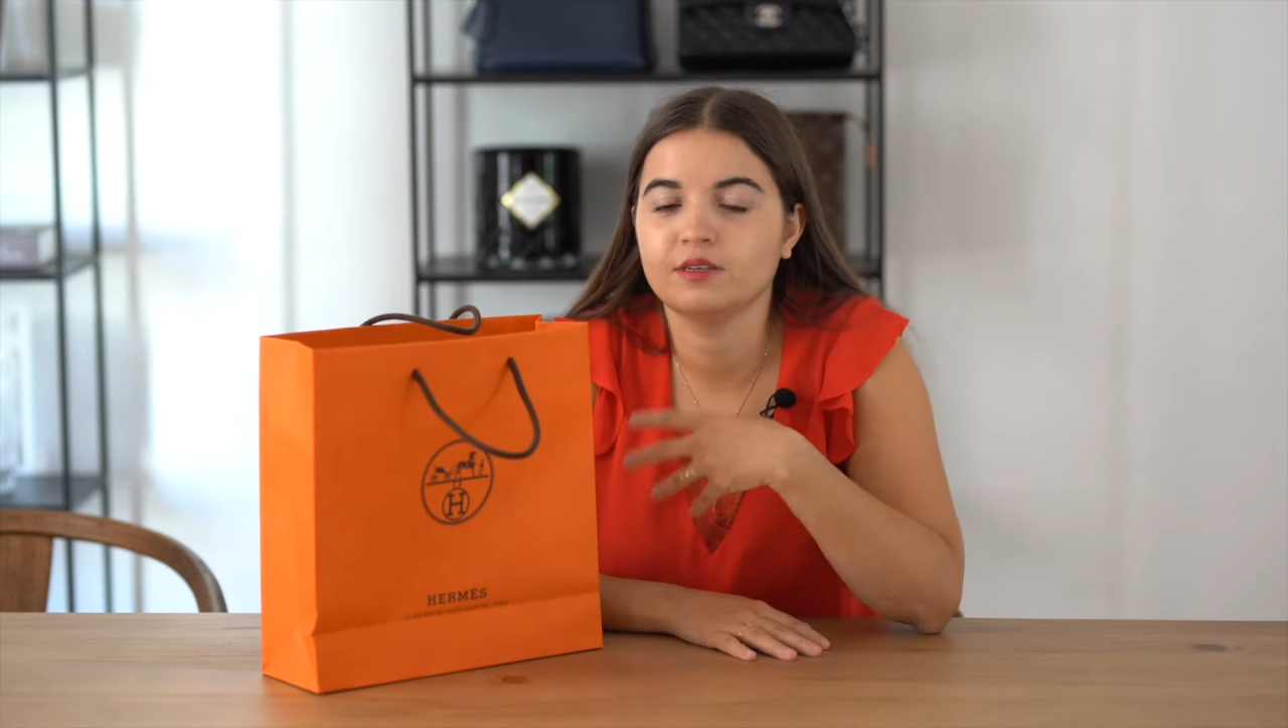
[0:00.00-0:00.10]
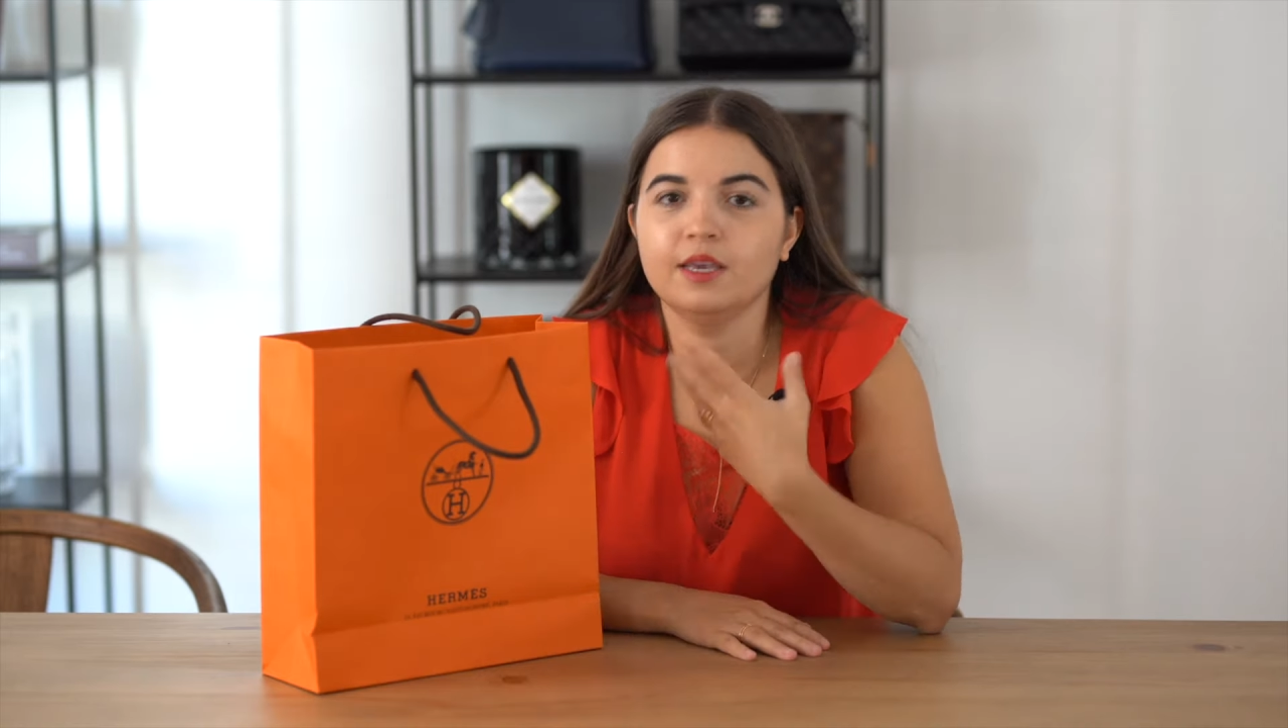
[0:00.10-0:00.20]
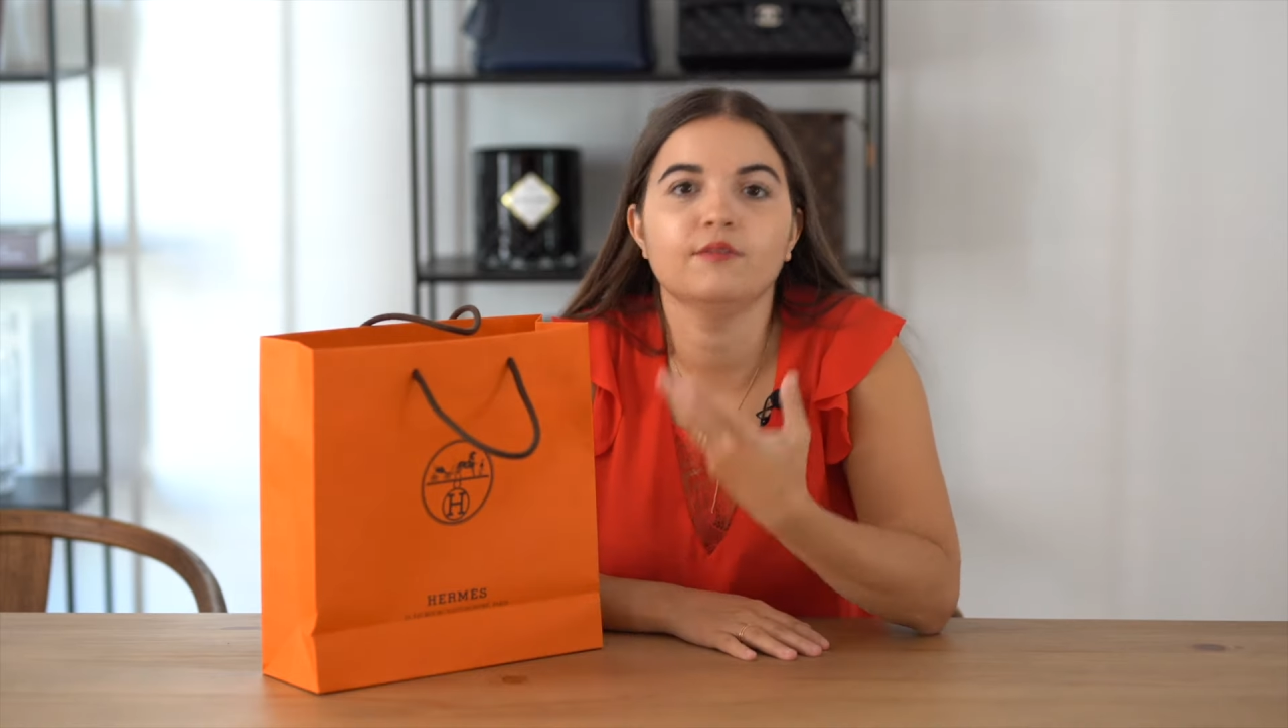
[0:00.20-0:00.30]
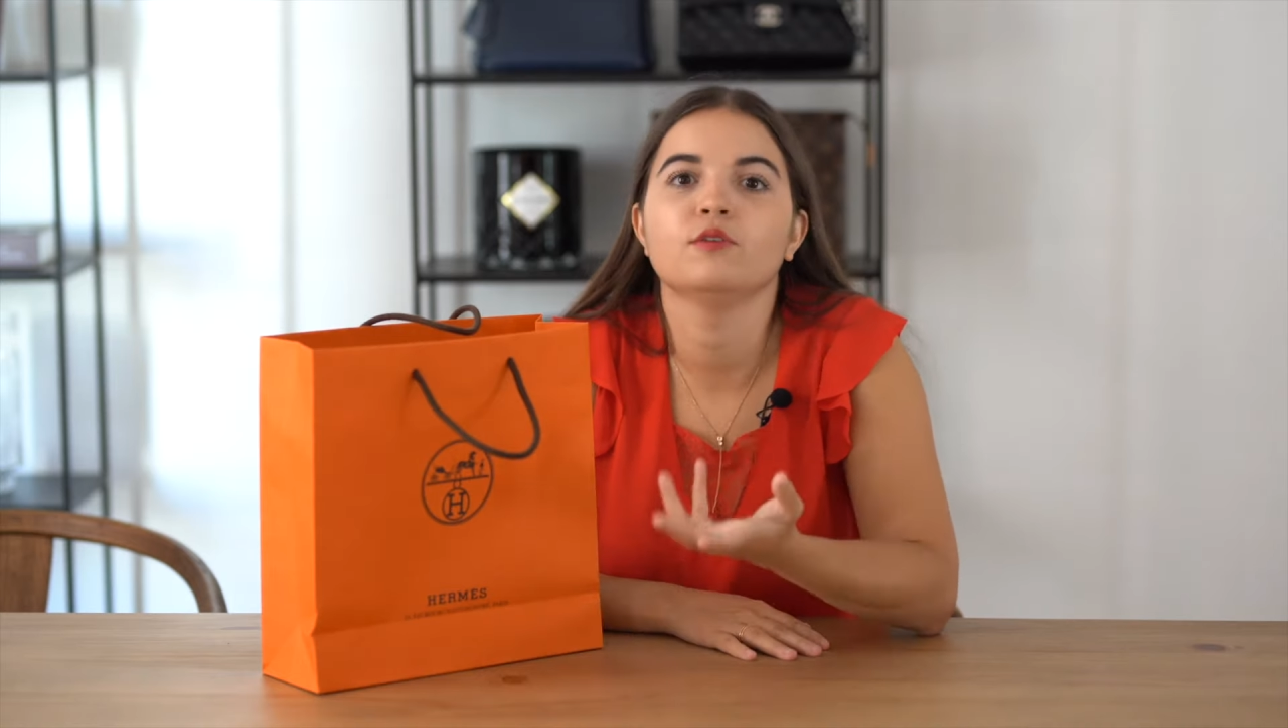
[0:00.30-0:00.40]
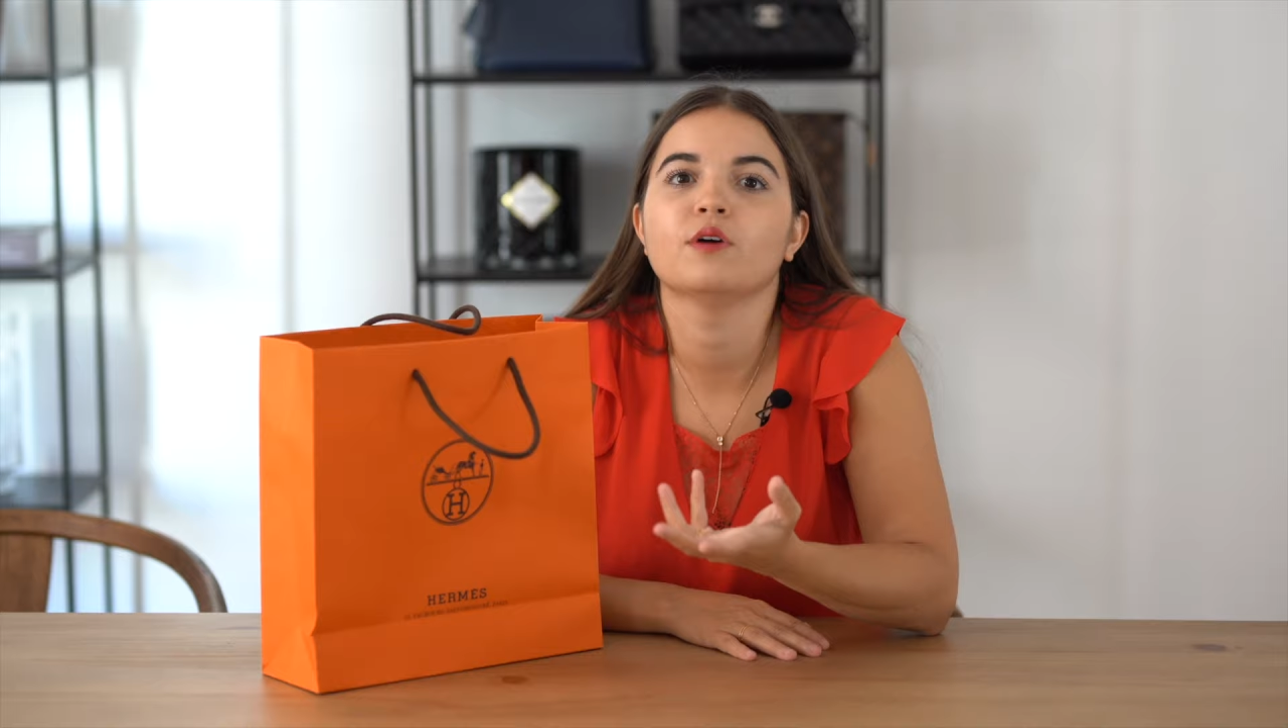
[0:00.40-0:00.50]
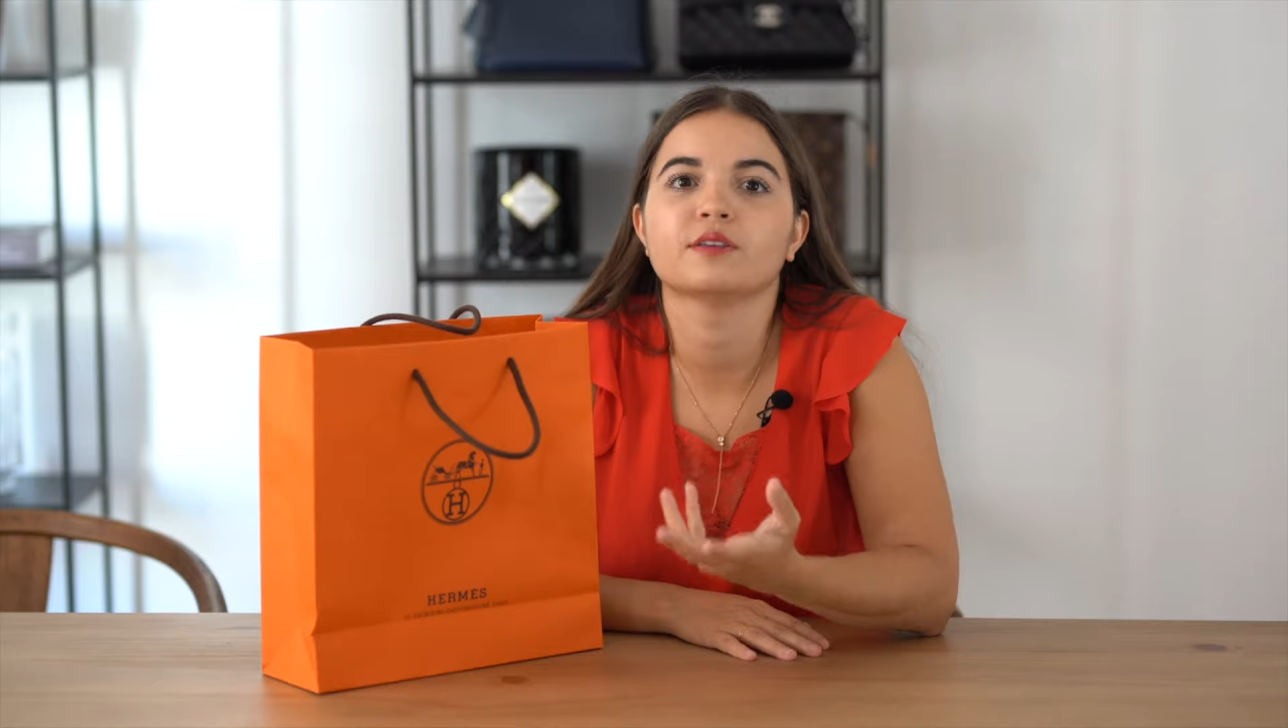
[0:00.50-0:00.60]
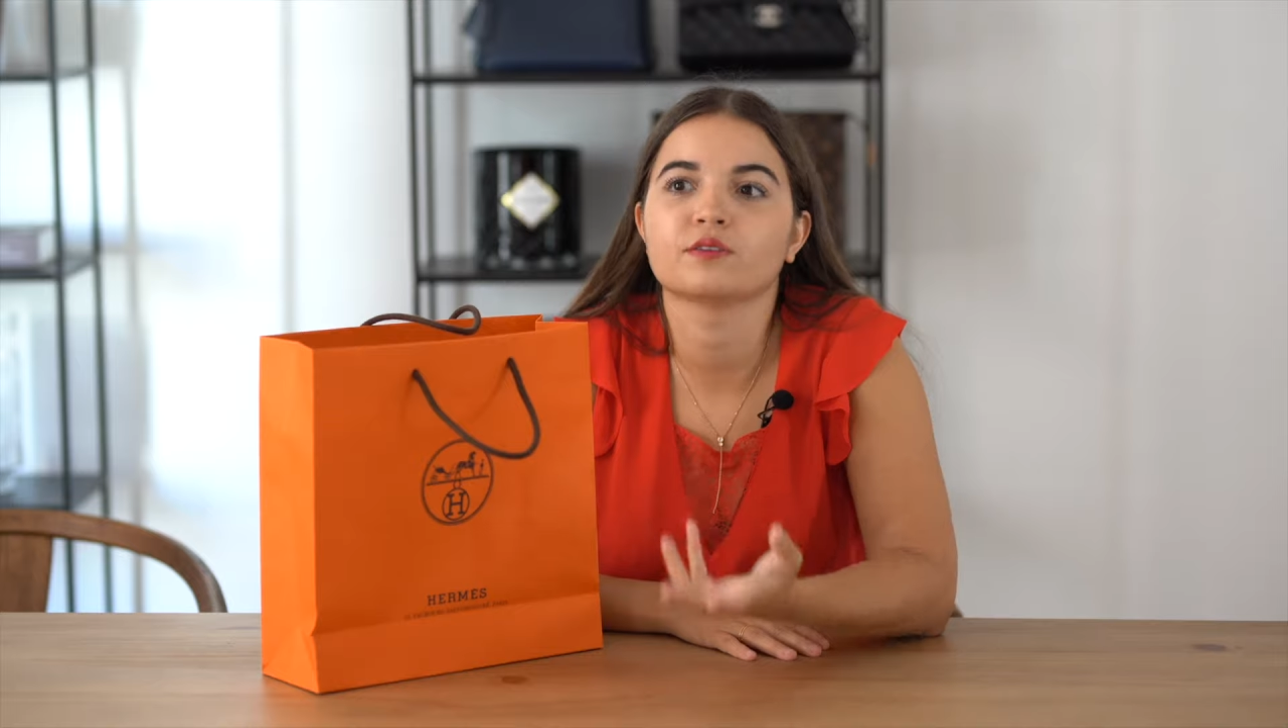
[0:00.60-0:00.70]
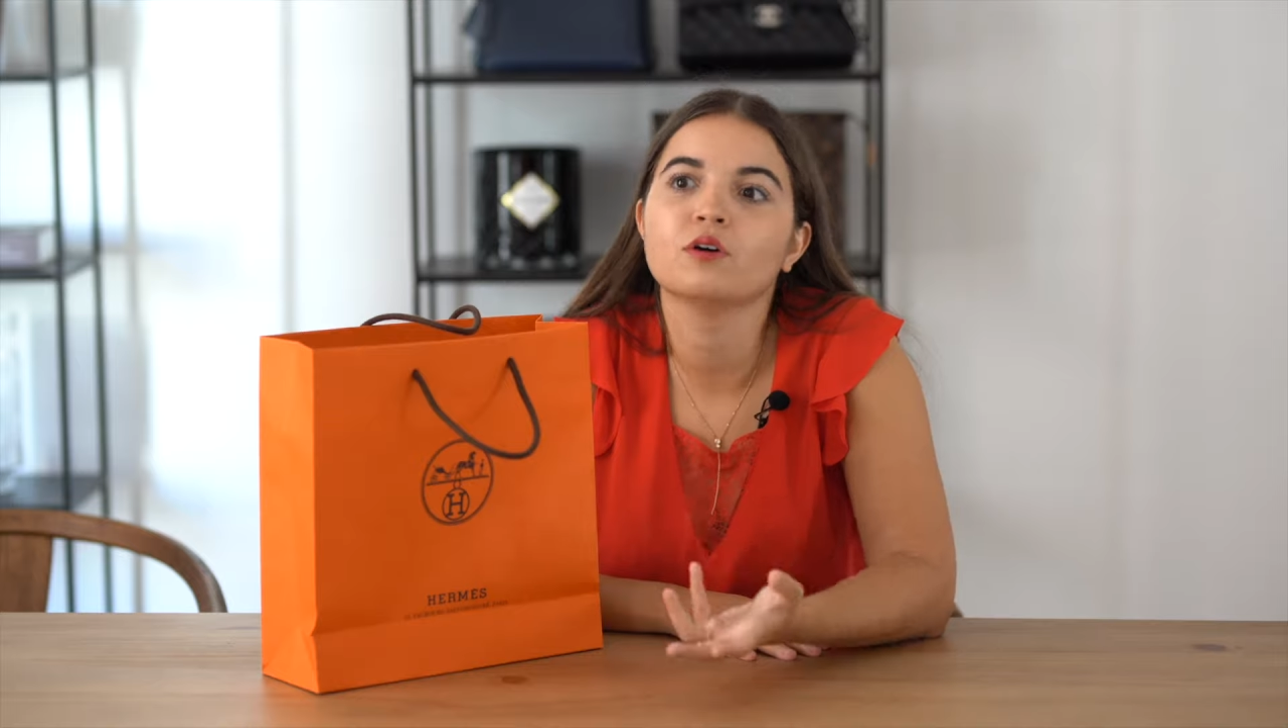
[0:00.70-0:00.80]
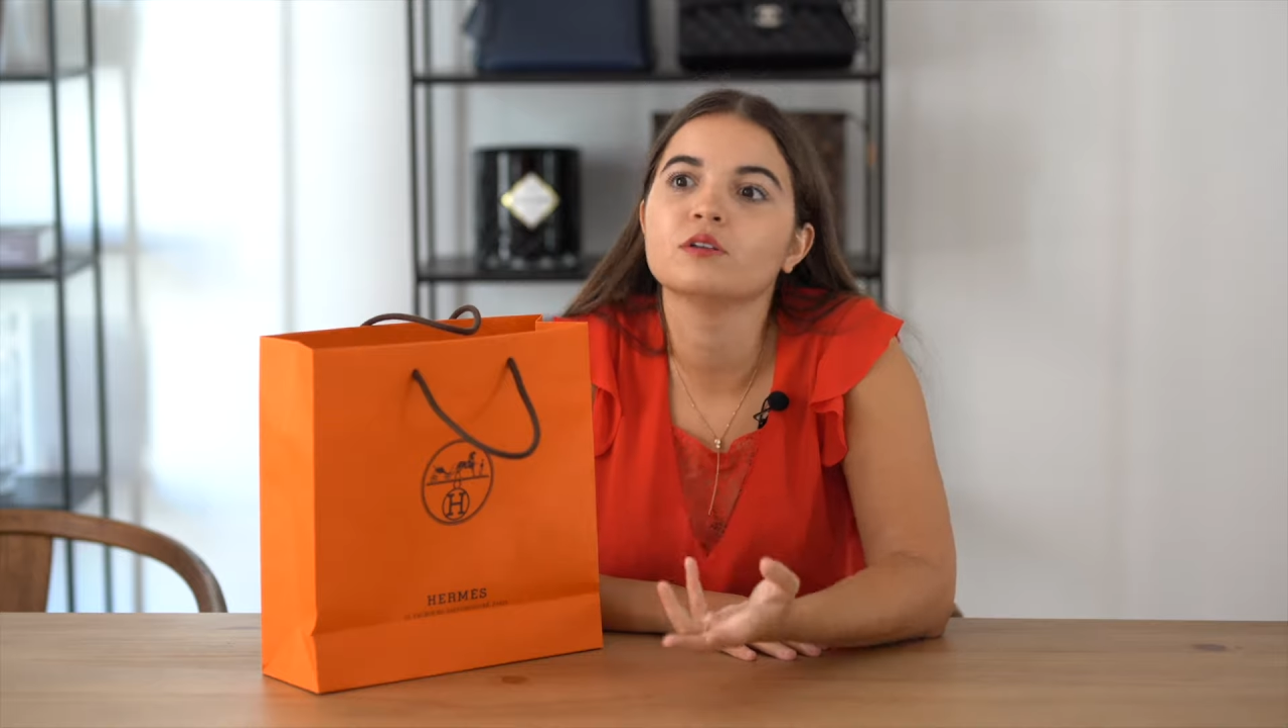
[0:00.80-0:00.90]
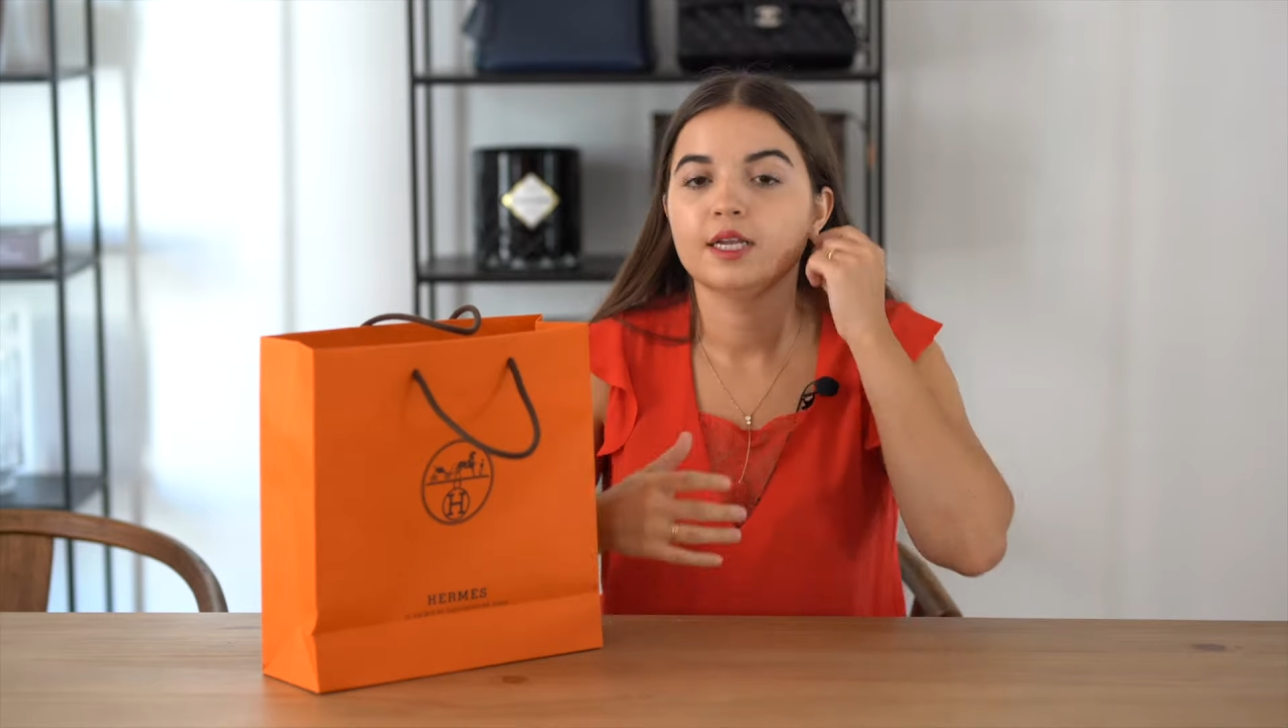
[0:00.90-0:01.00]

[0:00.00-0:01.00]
give you as a color.